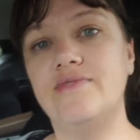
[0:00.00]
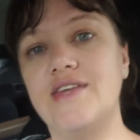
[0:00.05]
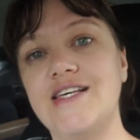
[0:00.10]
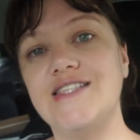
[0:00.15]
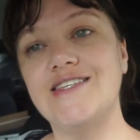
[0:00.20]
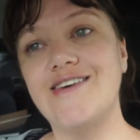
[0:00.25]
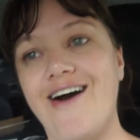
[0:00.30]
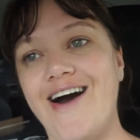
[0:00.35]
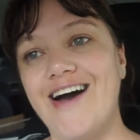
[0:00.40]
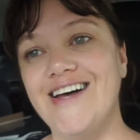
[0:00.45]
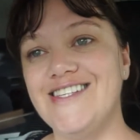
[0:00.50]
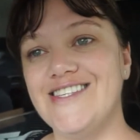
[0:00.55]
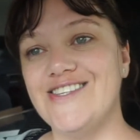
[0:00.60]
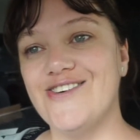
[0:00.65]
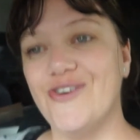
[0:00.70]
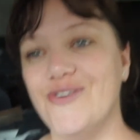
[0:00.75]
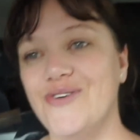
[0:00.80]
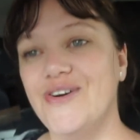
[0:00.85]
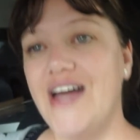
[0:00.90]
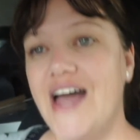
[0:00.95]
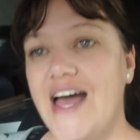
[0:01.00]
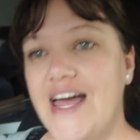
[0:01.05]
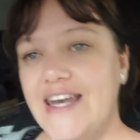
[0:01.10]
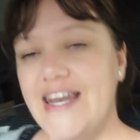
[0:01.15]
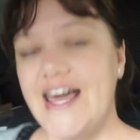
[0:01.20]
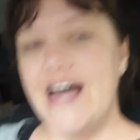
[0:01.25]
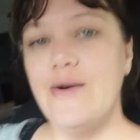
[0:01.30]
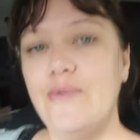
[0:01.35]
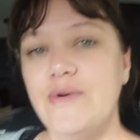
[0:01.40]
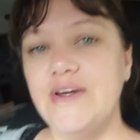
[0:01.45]
these guys. So
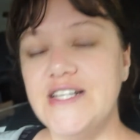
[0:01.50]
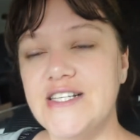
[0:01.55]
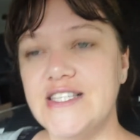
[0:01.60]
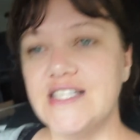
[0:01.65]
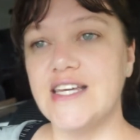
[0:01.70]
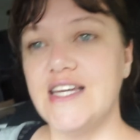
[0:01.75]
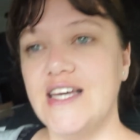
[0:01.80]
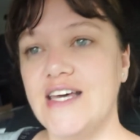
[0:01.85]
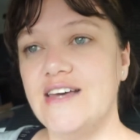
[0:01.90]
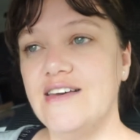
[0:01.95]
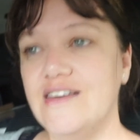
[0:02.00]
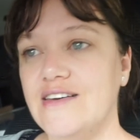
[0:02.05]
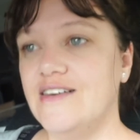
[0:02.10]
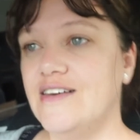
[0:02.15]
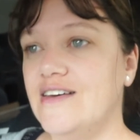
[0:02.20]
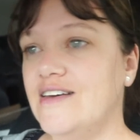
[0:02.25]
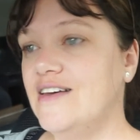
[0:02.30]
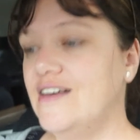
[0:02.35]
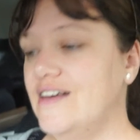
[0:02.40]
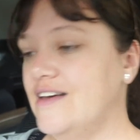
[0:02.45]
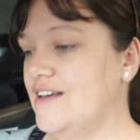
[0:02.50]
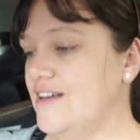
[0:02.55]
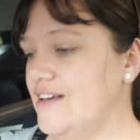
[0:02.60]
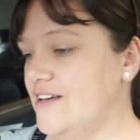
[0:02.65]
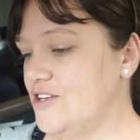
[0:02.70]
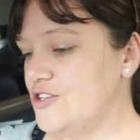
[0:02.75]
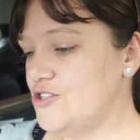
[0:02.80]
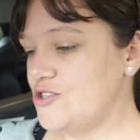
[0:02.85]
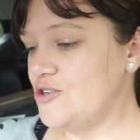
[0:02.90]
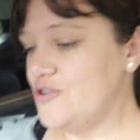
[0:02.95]
now we're just gonna
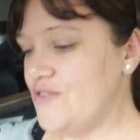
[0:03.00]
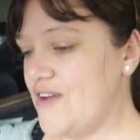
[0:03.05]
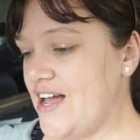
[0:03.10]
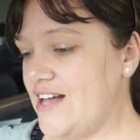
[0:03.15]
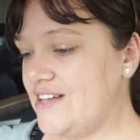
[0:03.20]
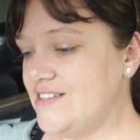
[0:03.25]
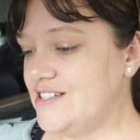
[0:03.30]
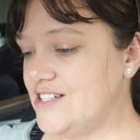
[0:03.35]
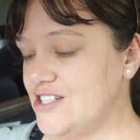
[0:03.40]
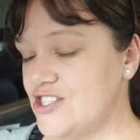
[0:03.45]
turn around.